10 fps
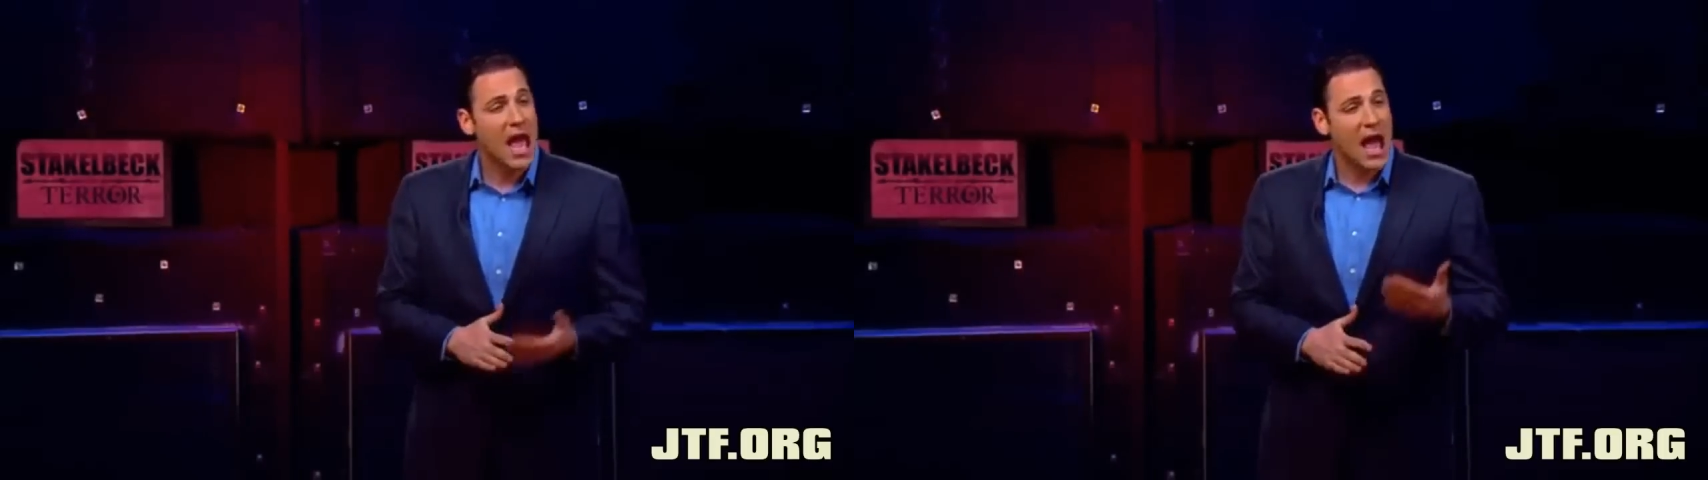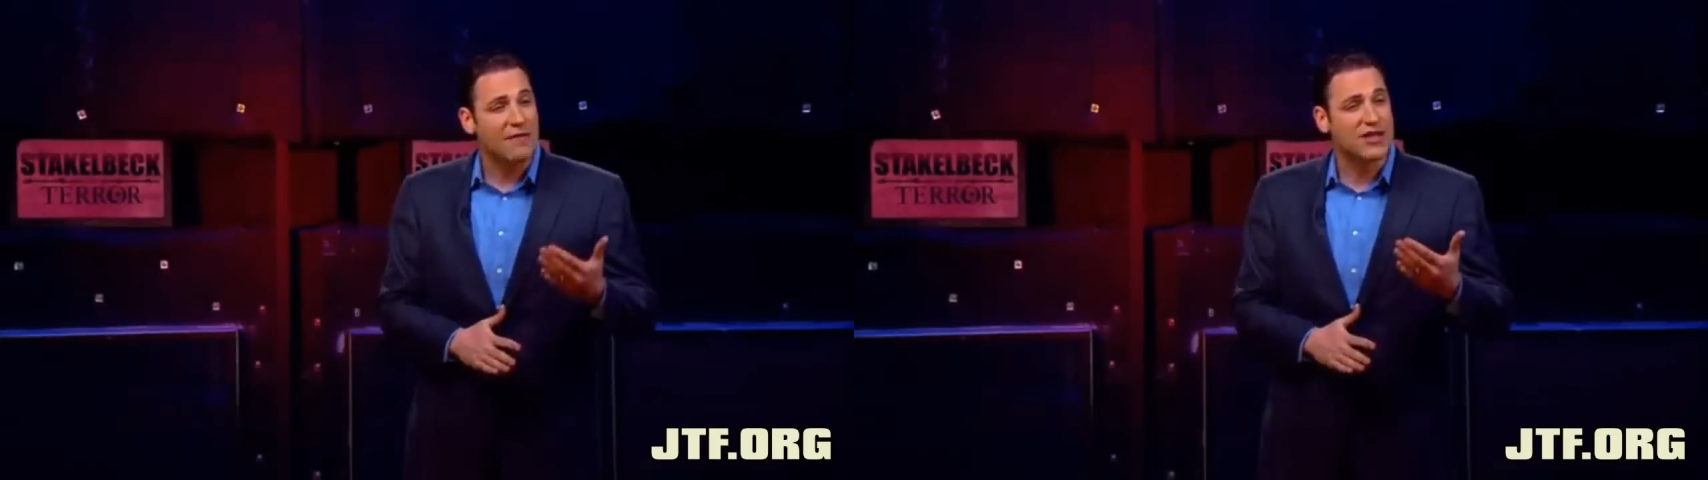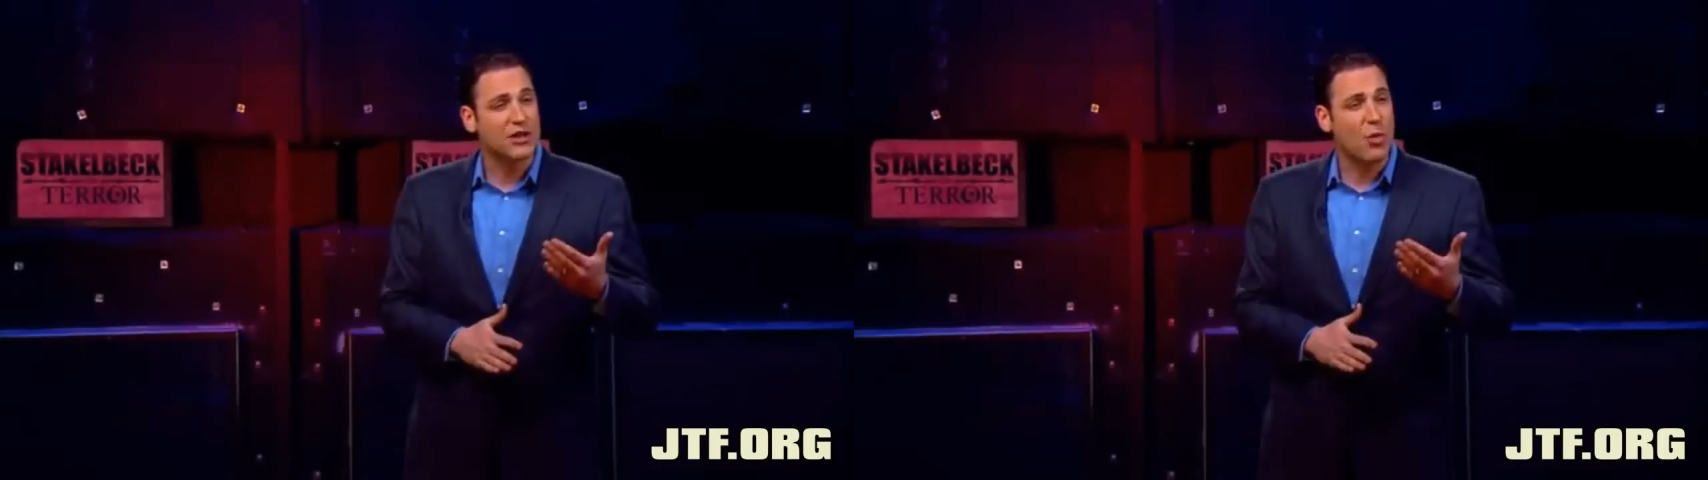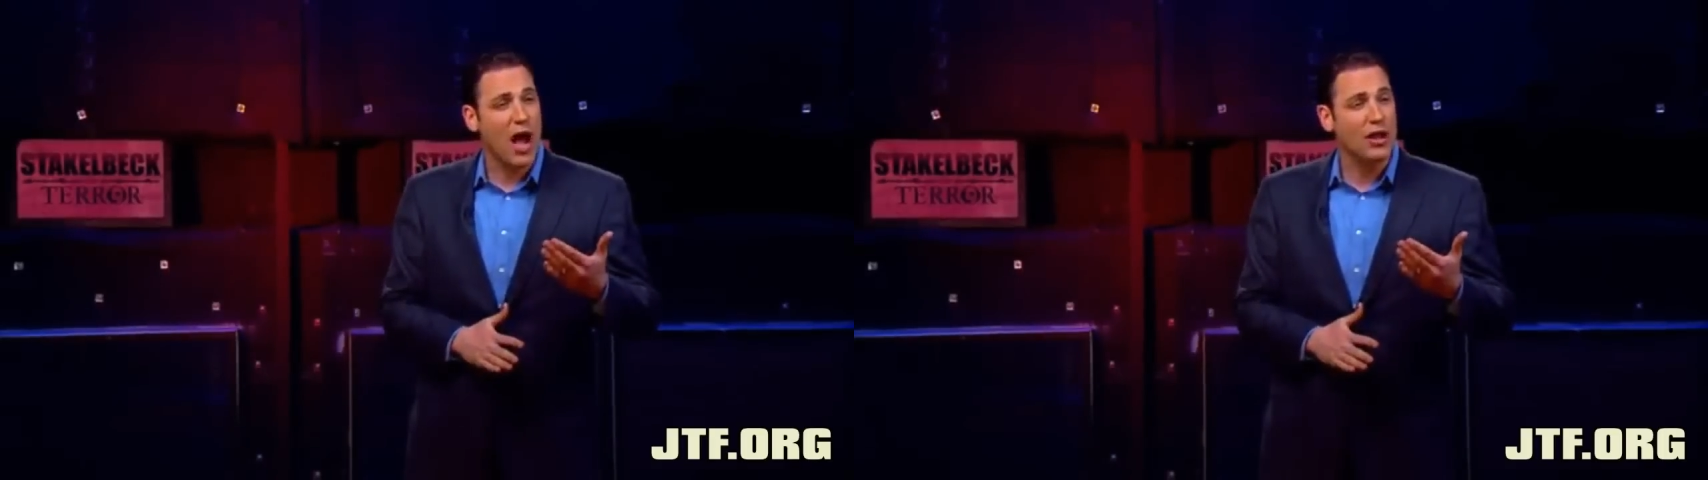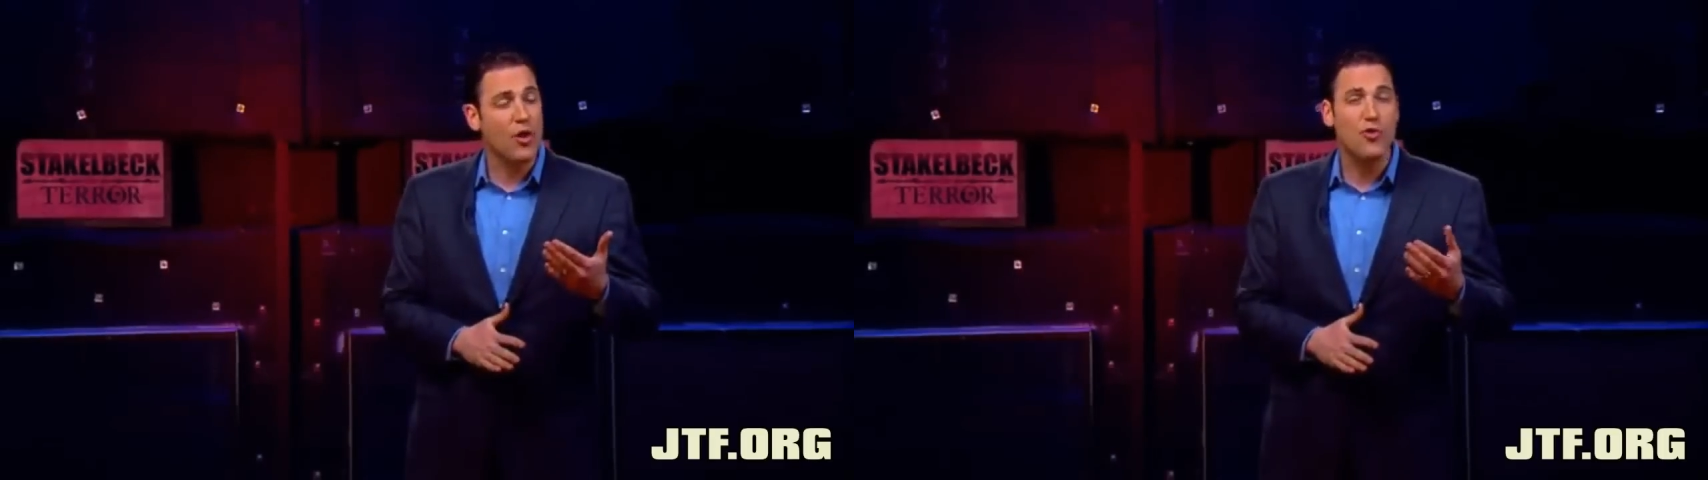have
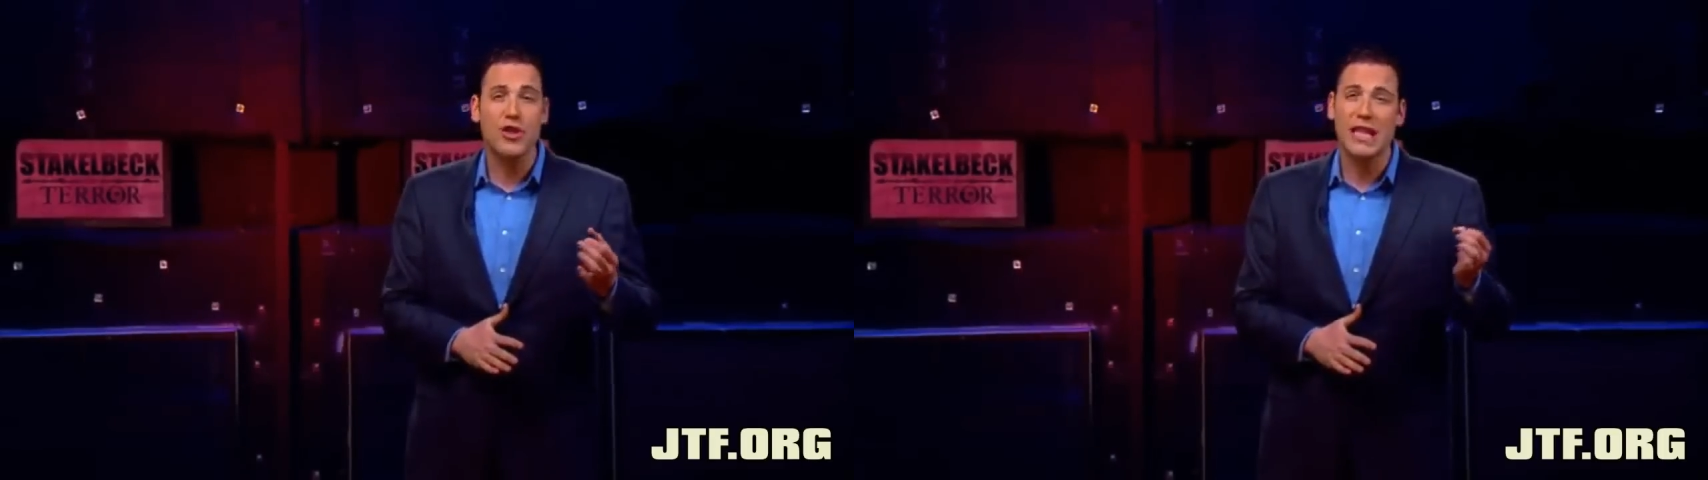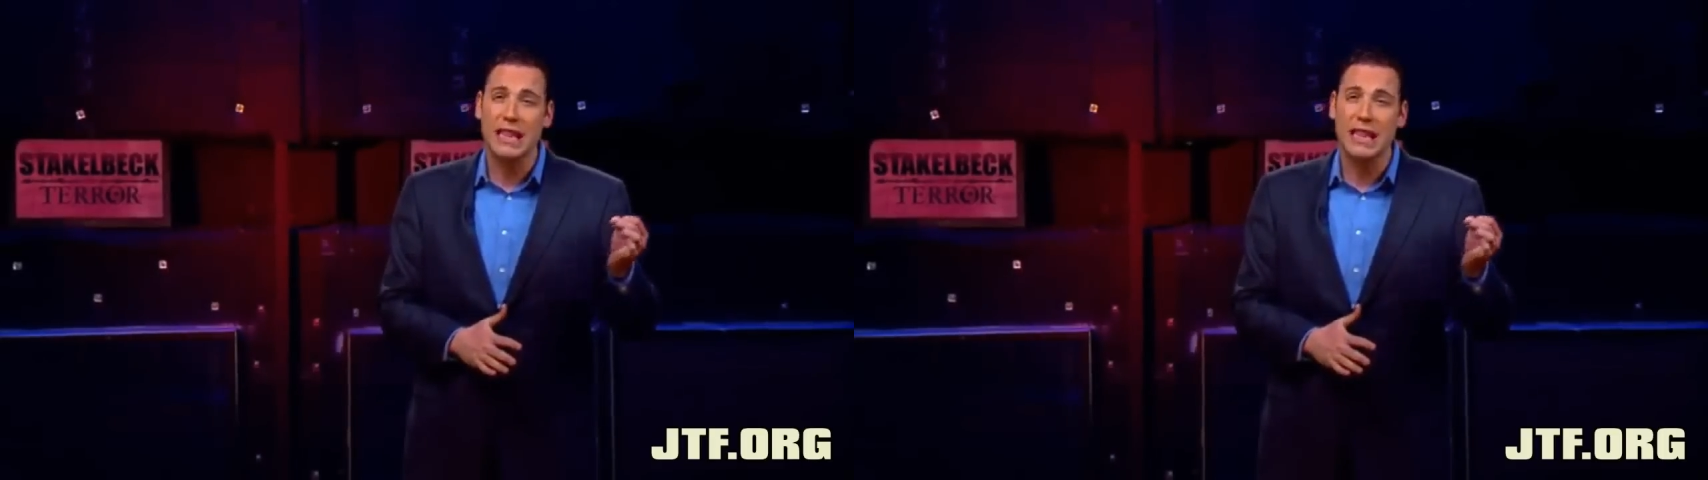swallowed the